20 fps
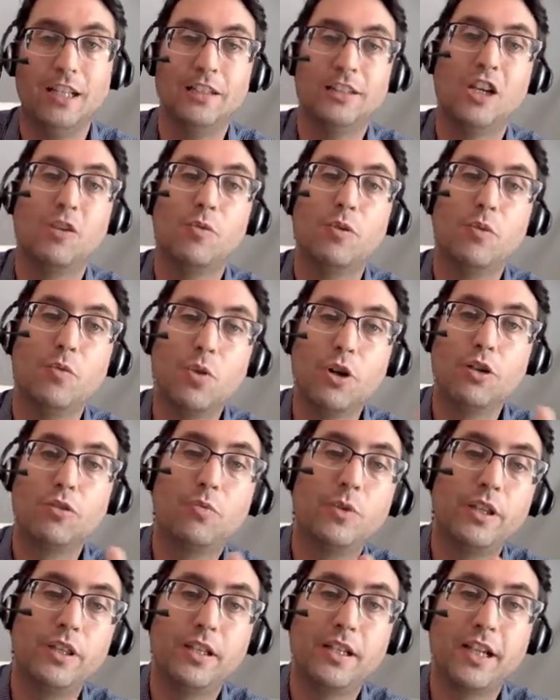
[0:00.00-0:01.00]
So we
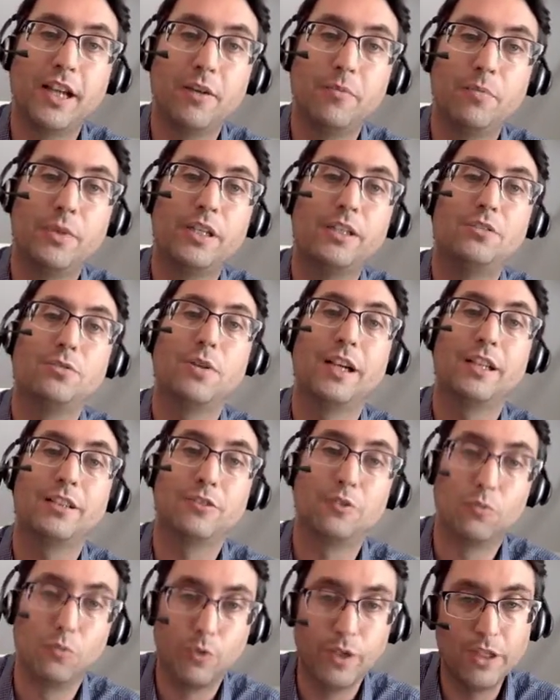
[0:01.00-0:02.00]
worked with the company to
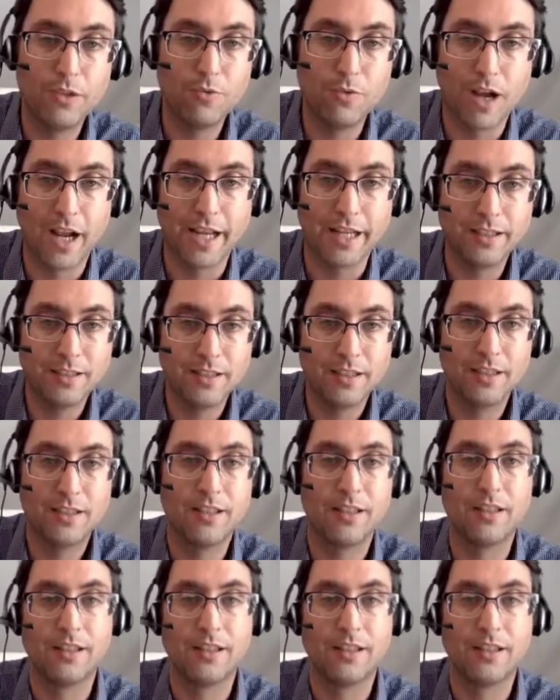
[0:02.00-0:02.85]
actually rewrite